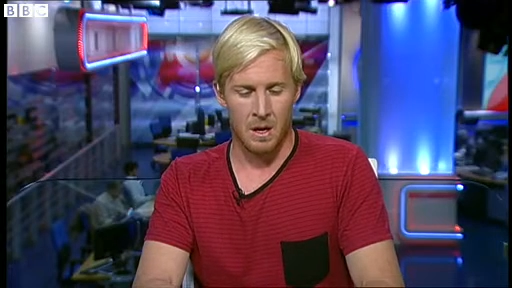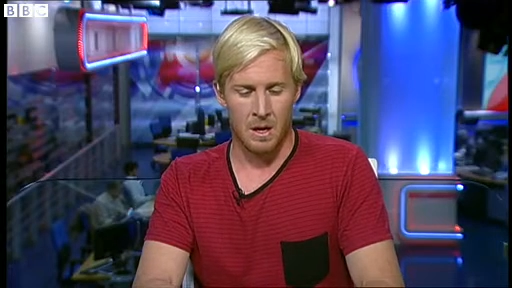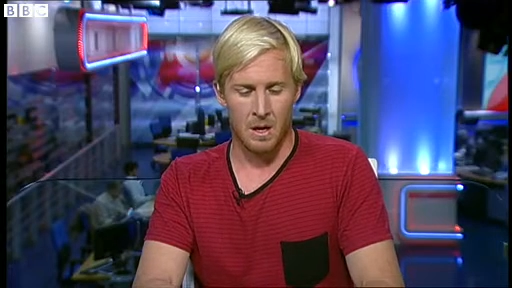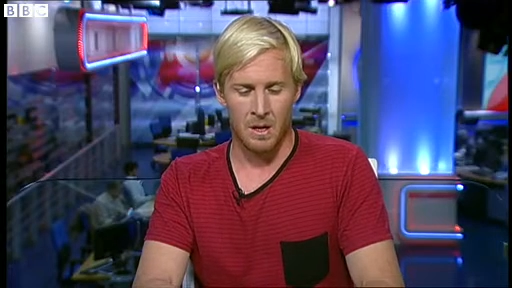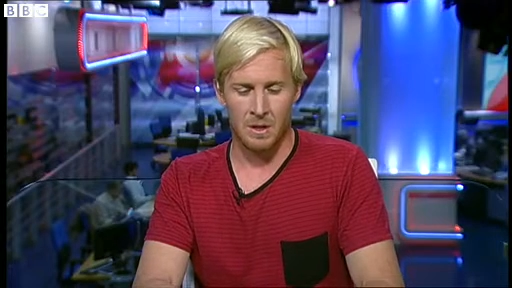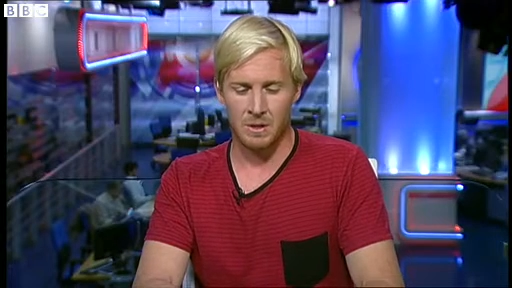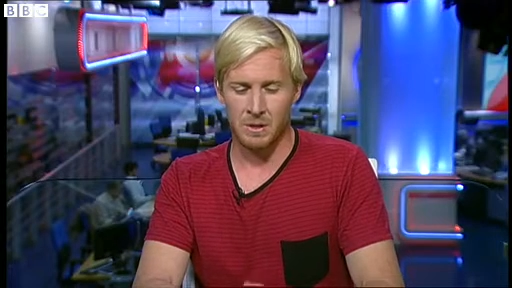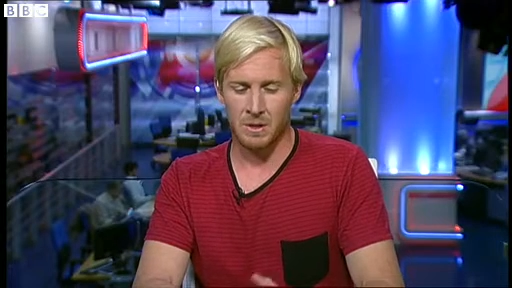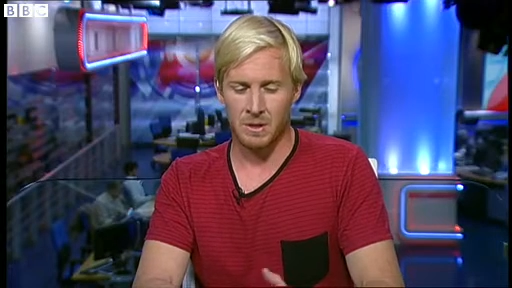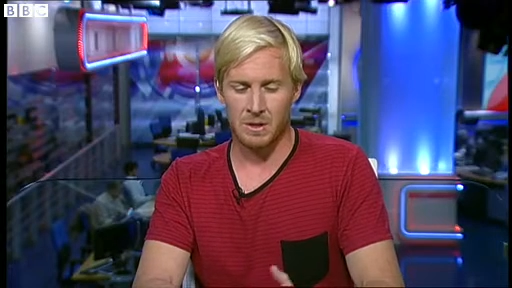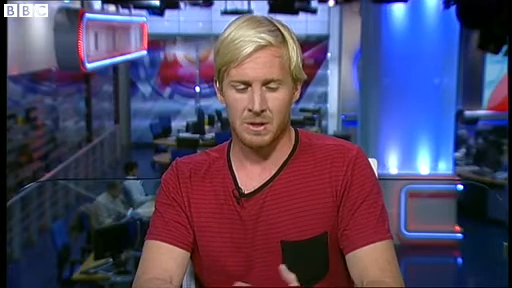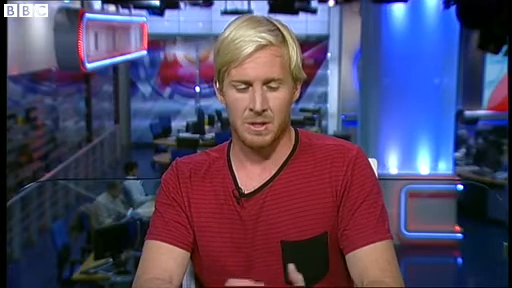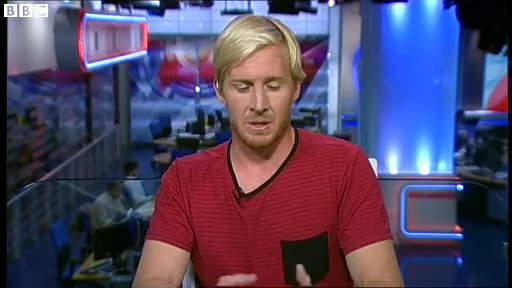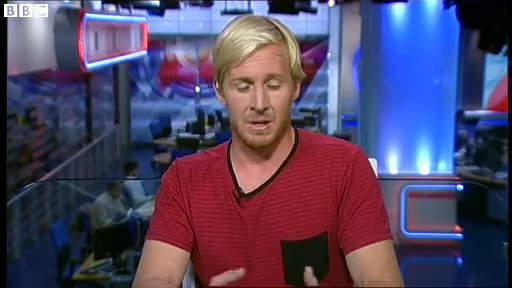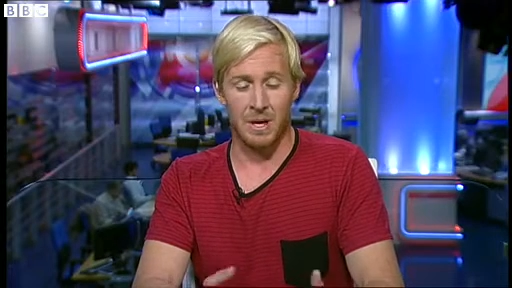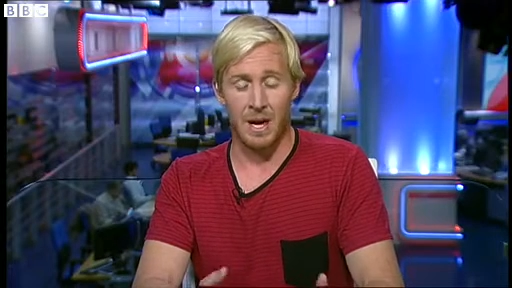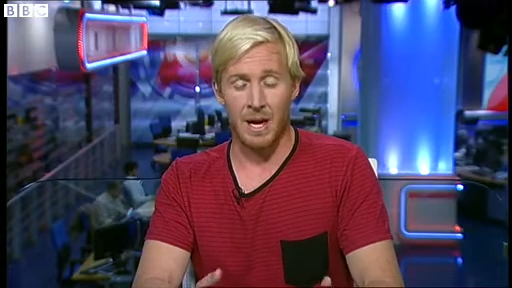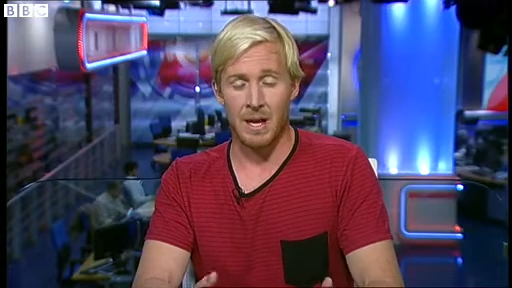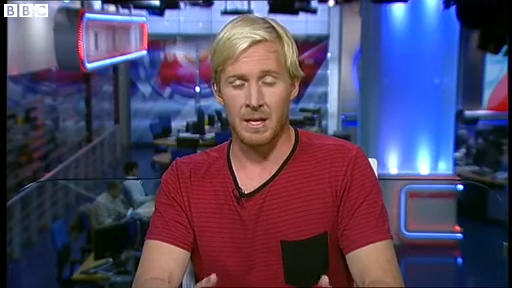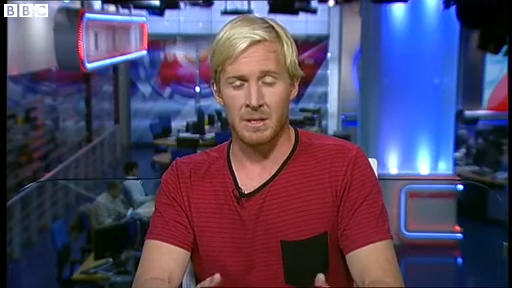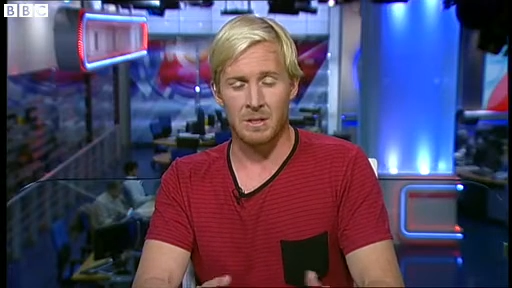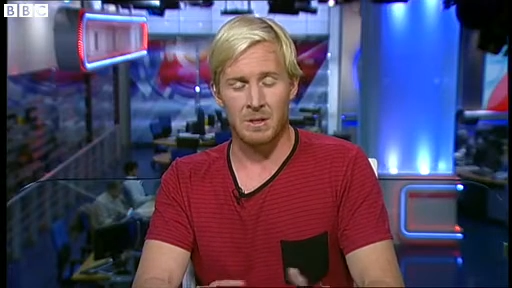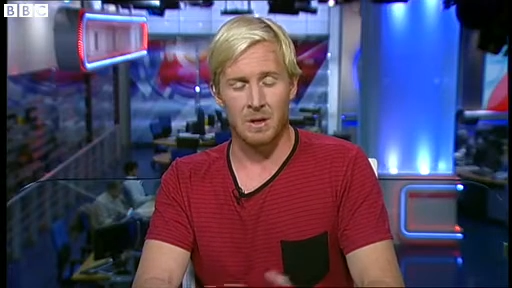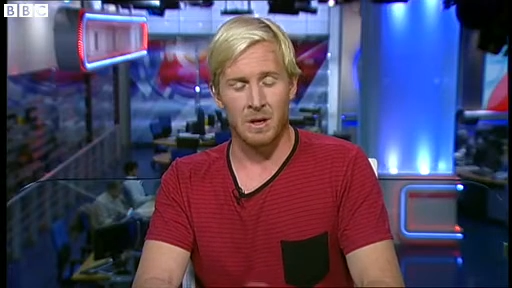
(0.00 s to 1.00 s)
it's just,
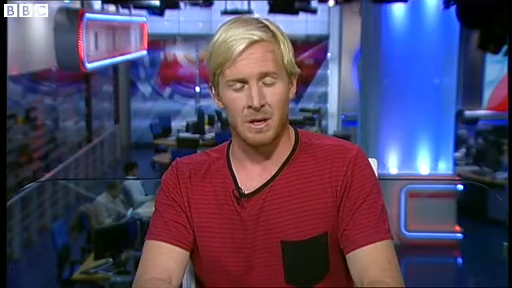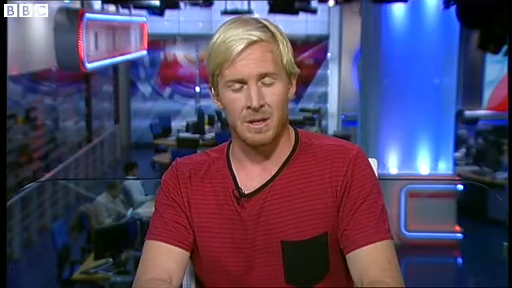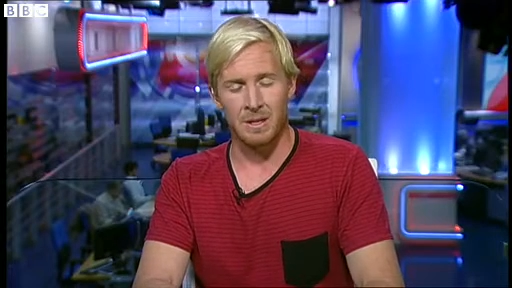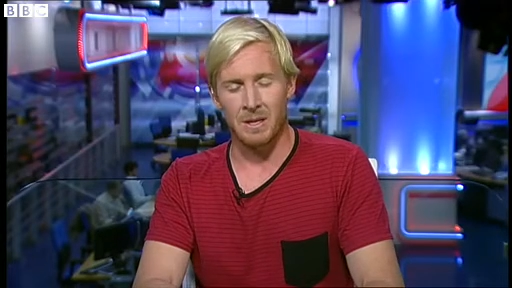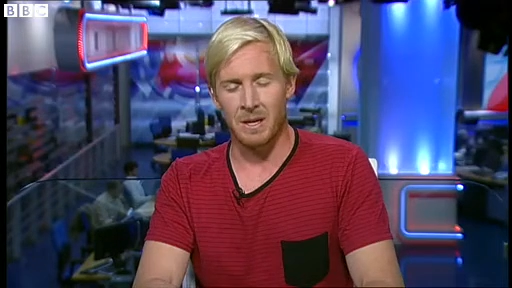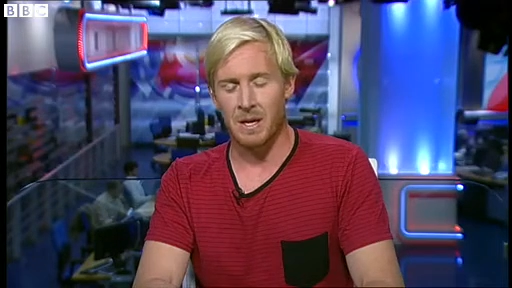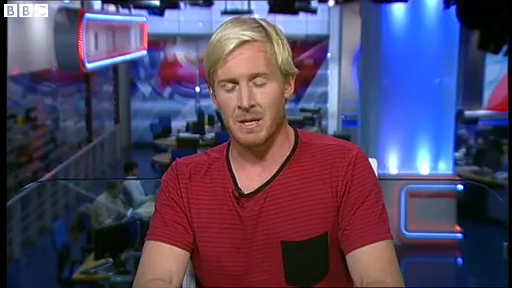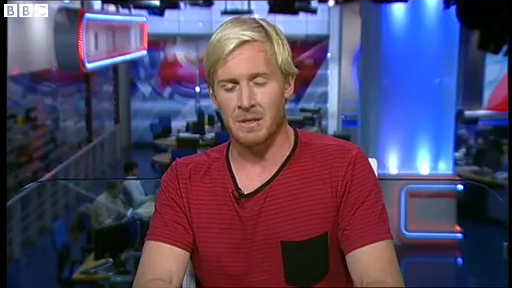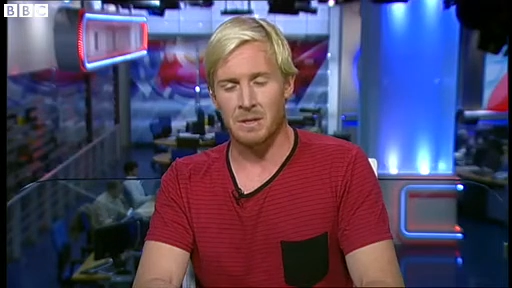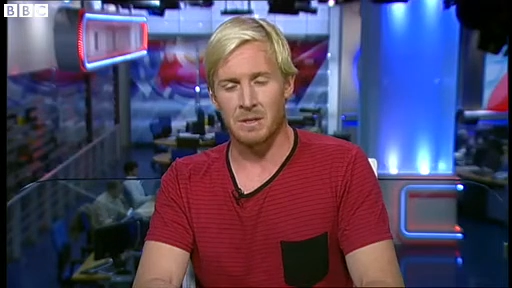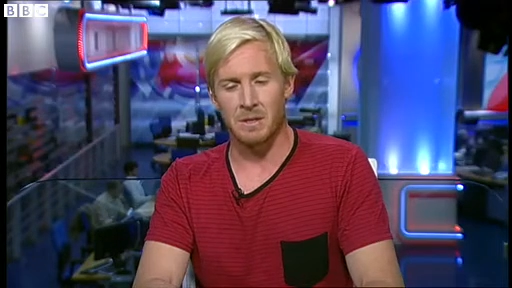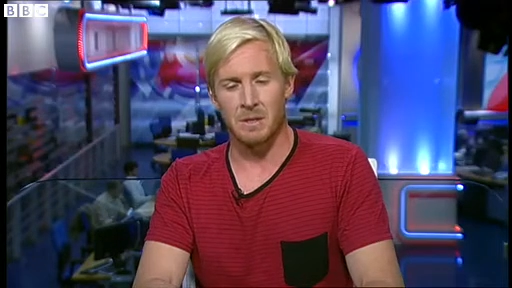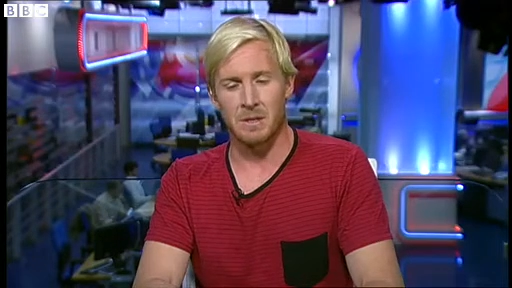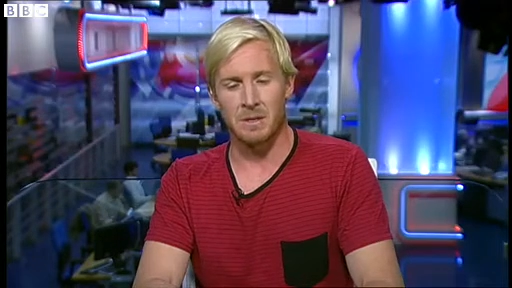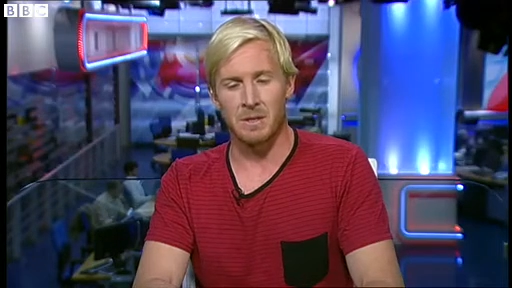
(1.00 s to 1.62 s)
again, it's like years and